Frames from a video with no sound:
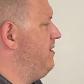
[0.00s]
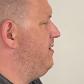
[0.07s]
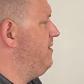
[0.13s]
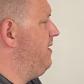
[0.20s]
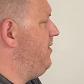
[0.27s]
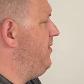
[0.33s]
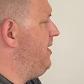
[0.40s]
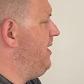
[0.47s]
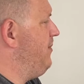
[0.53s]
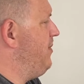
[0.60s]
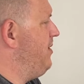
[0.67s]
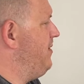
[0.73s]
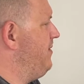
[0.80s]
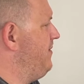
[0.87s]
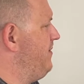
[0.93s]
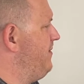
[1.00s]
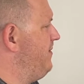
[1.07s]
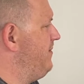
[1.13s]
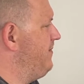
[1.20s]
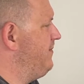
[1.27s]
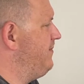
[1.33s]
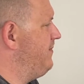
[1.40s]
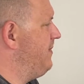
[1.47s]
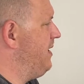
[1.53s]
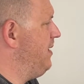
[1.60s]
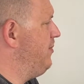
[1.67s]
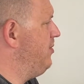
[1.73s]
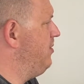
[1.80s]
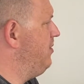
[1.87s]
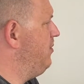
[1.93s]
There I am,
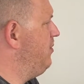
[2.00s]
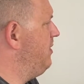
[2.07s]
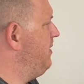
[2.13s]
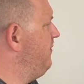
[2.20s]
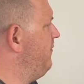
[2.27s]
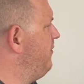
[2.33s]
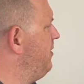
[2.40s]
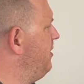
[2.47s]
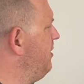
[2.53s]
Apple One Infinite